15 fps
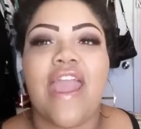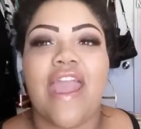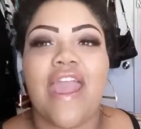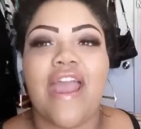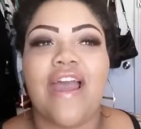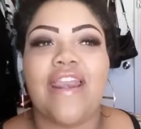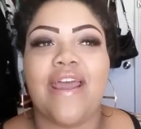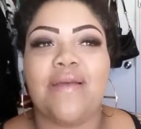
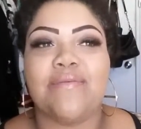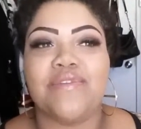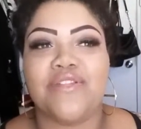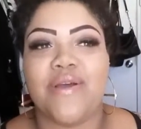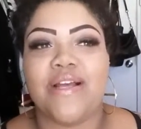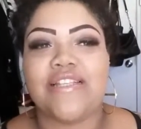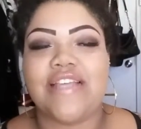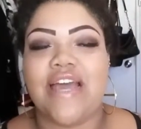and I'm
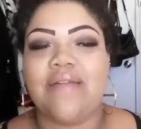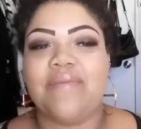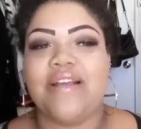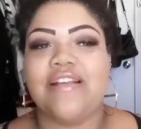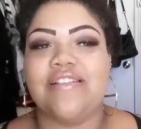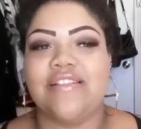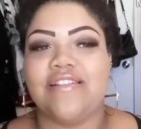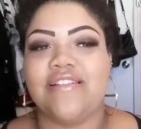so excited
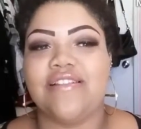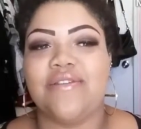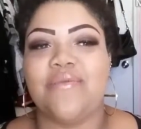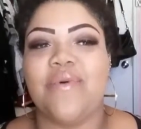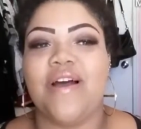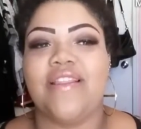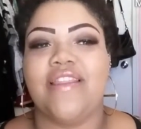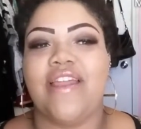because this is the
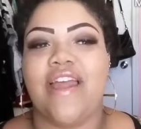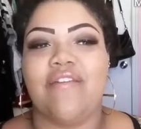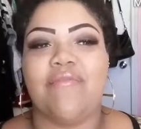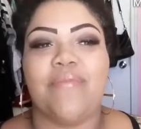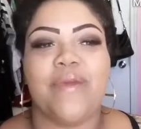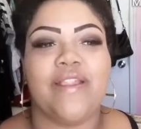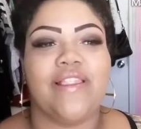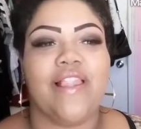one that
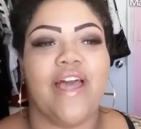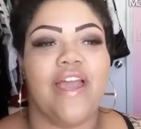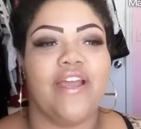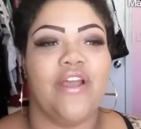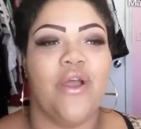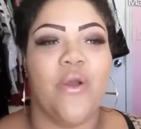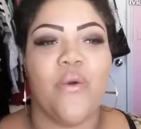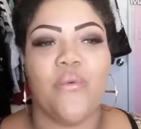I've been
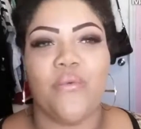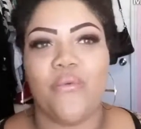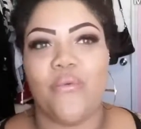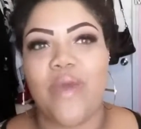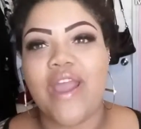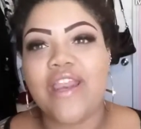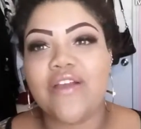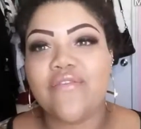like
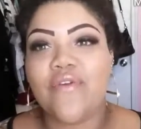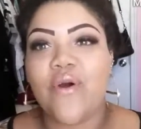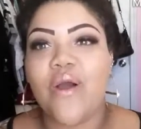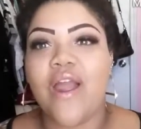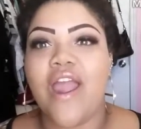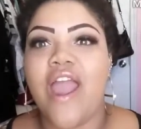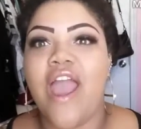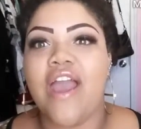waiting for
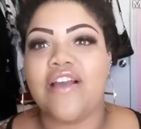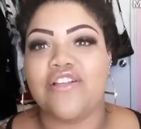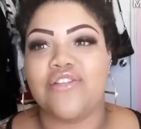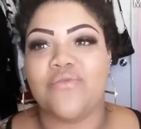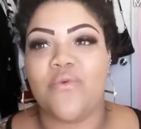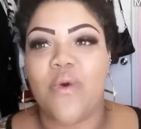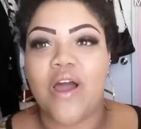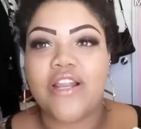and
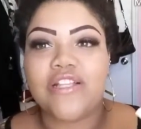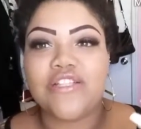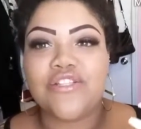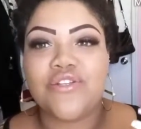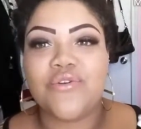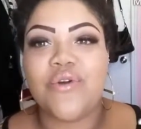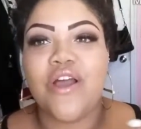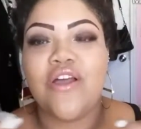just wanted to
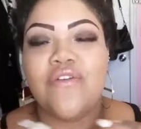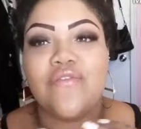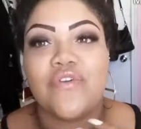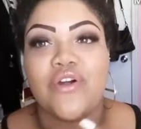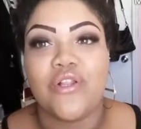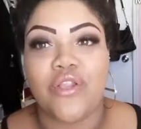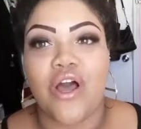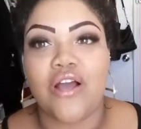do
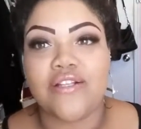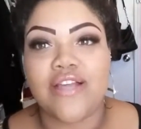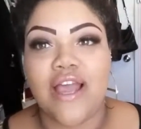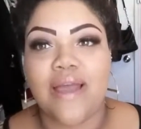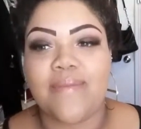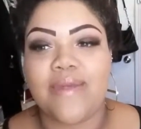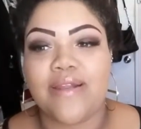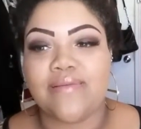for a long
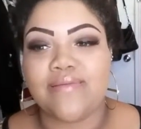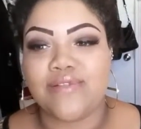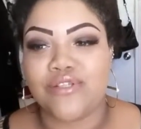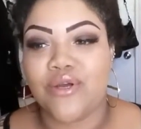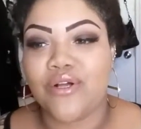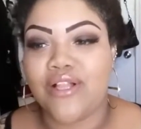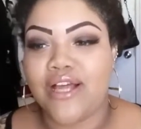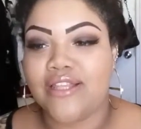time, and I'm
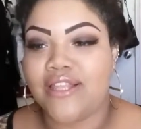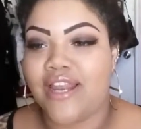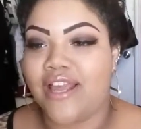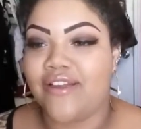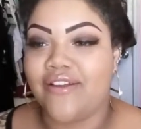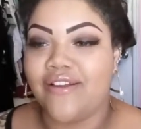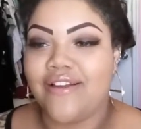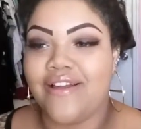so glad that
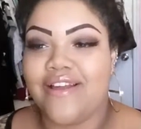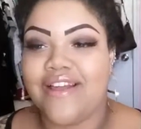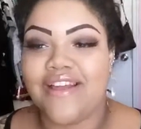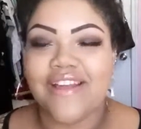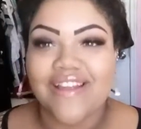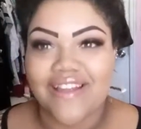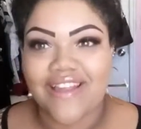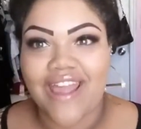I
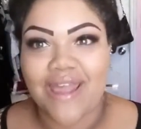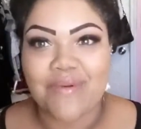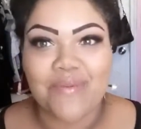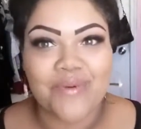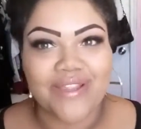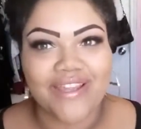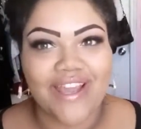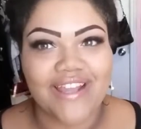came
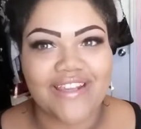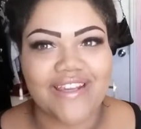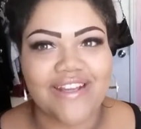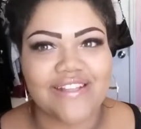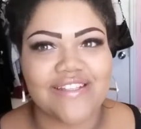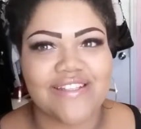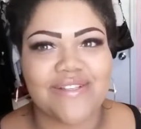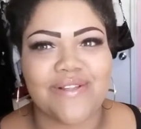up with the
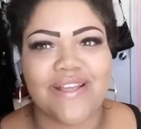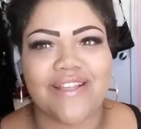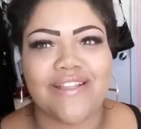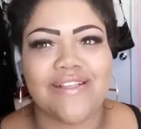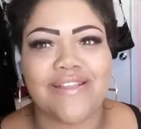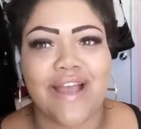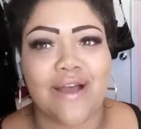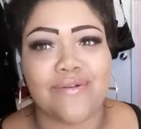idea to do like
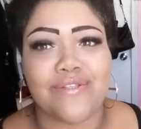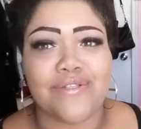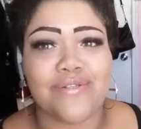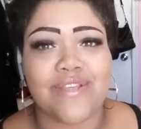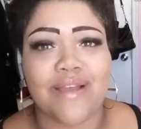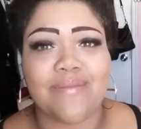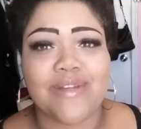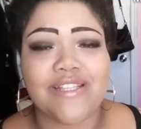these how-to
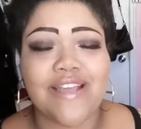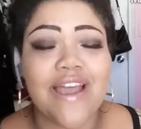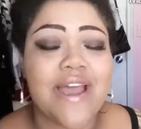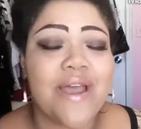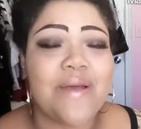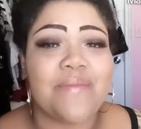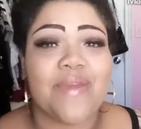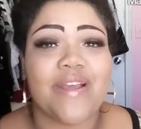segments
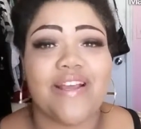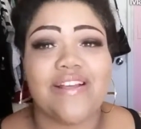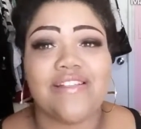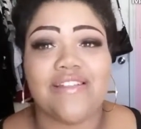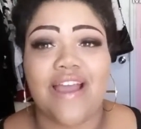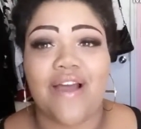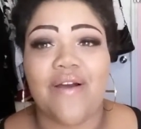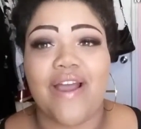because
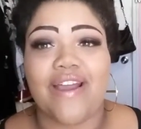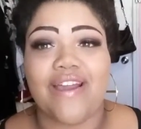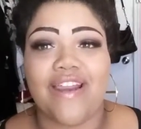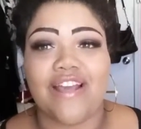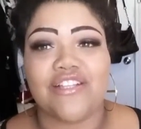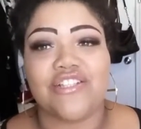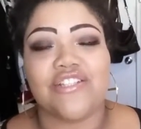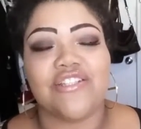now I can
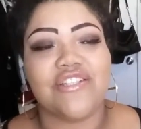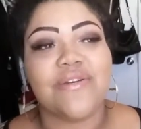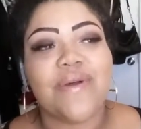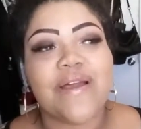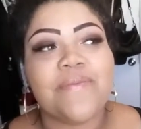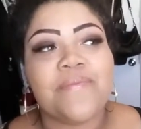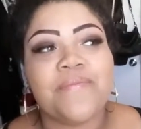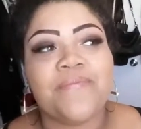actually do
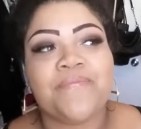it.